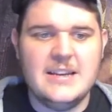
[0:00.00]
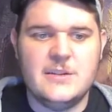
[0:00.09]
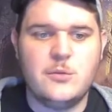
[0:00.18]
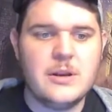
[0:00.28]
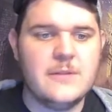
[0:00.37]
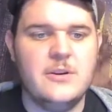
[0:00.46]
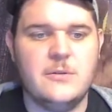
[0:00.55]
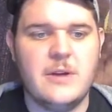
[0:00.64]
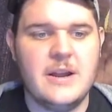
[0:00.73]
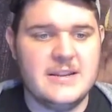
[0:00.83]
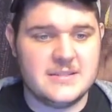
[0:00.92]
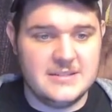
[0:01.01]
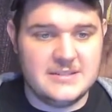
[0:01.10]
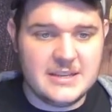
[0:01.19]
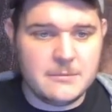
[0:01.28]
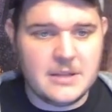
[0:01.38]
in a 20-foot radius and
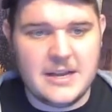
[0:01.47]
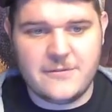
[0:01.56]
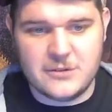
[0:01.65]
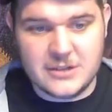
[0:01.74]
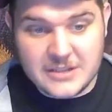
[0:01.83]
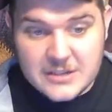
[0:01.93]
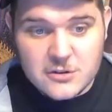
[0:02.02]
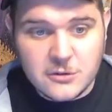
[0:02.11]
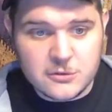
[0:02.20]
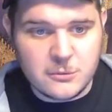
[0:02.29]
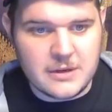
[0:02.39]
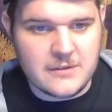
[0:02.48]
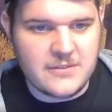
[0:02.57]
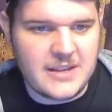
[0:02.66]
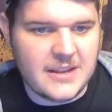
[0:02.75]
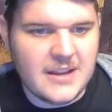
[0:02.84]
dim light for an additional 20
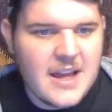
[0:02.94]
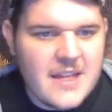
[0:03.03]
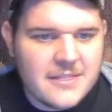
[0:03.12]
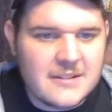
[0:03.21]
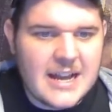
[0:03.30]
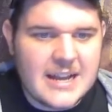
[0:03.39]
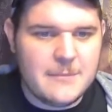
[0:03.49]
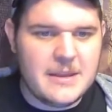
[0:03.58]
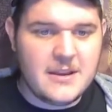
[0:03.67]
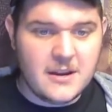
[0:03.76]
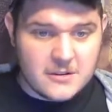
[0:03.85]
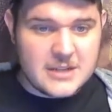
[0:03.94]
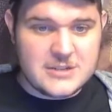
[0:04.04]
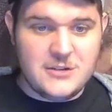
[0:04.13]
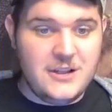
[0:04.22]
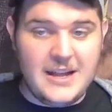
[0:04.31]
feet. The light can be colored
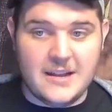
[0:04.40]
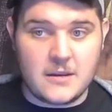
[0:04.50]
as you like.